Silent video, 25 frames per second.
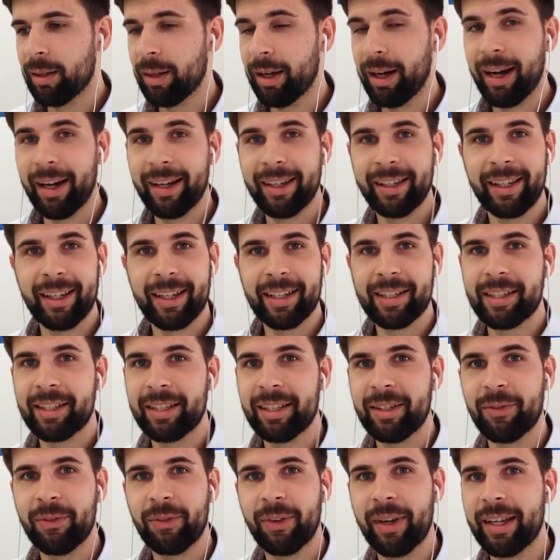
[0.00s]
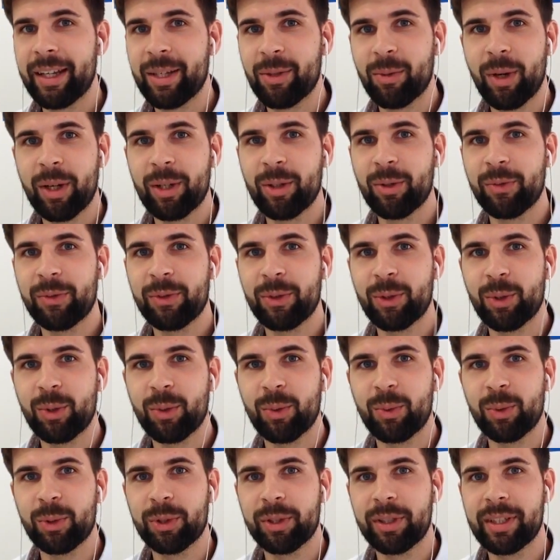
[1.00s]
I guess if any one of you
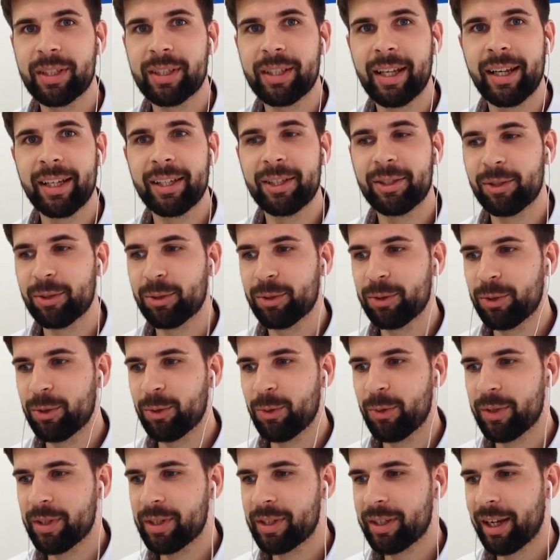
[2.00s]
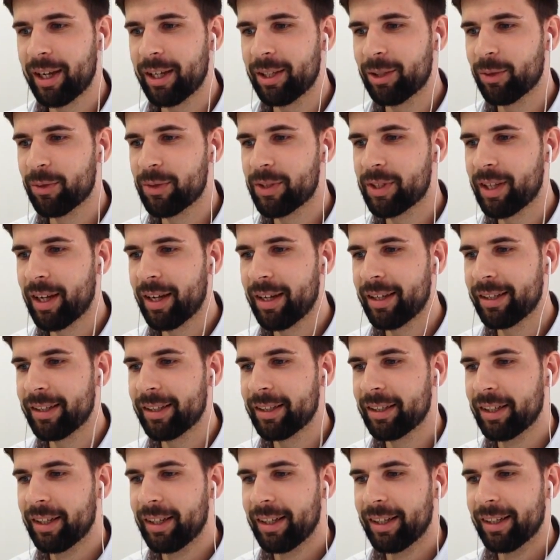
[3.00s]
would decide to do this kind of
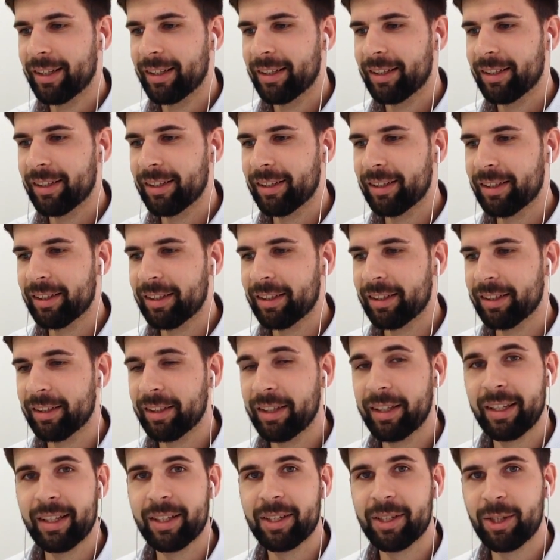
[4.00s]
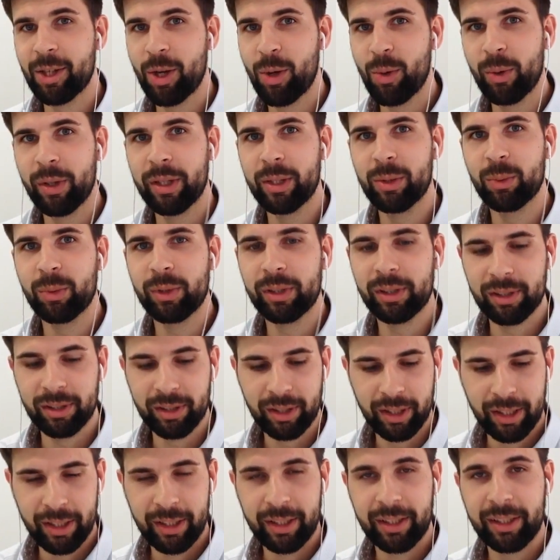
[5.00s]
study, let us know and
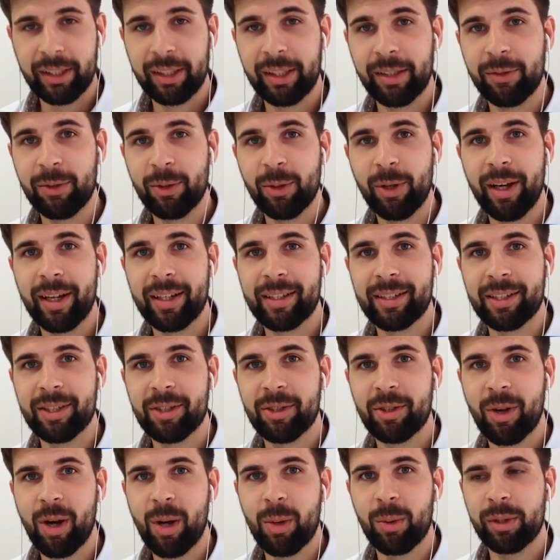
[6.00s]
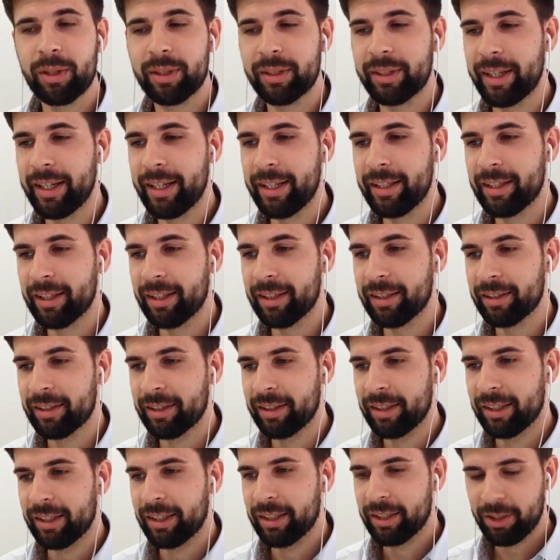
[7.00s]
we'll give you access to our data
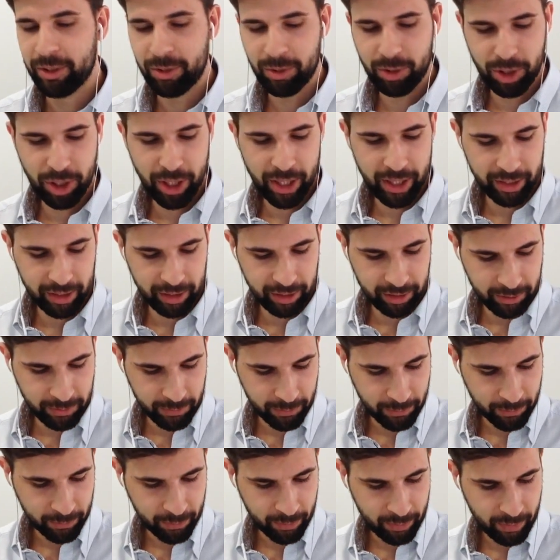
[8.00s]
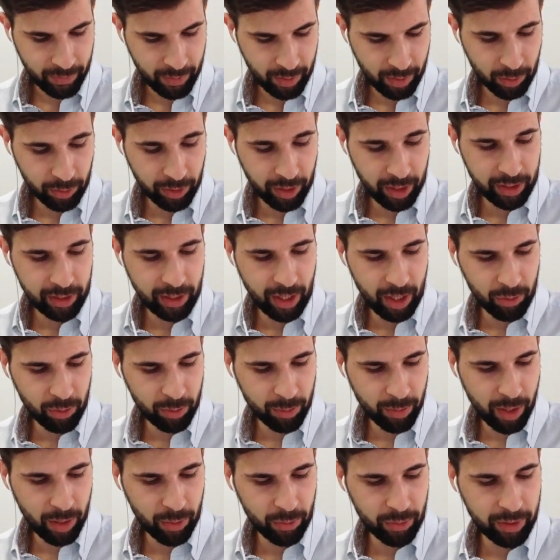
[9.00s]
to check it. Okay, now
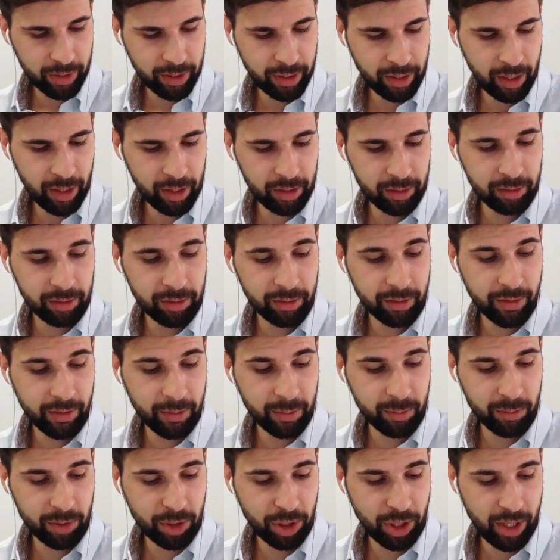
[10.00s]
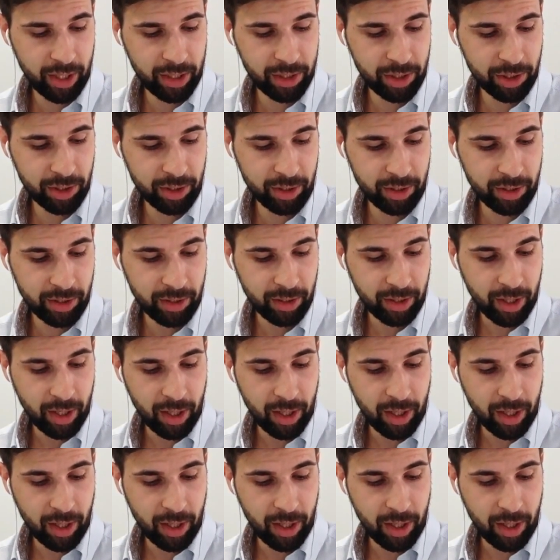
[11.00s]
about the algorithm changes.